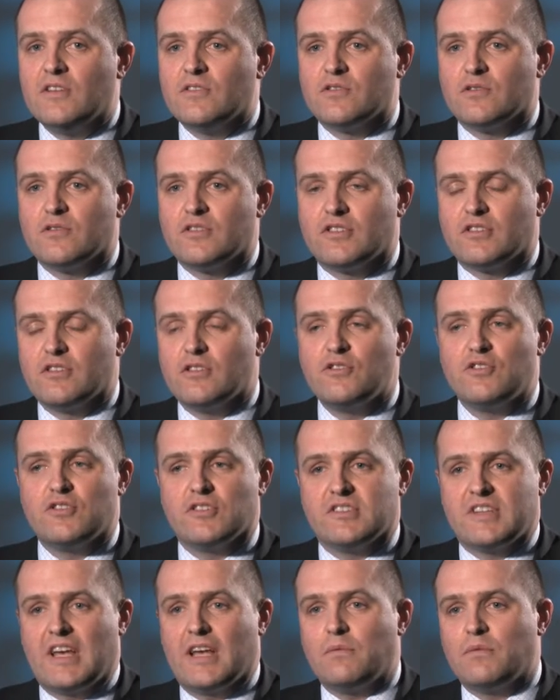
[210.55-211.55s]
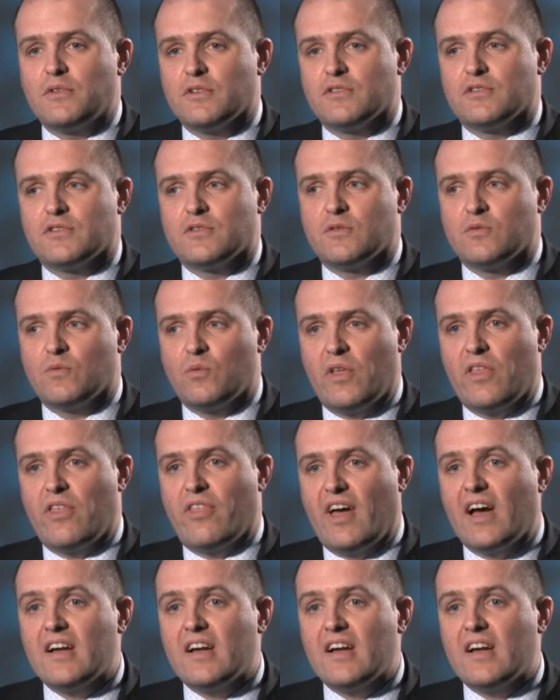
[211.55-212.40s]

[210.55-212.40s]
So the solutions help us with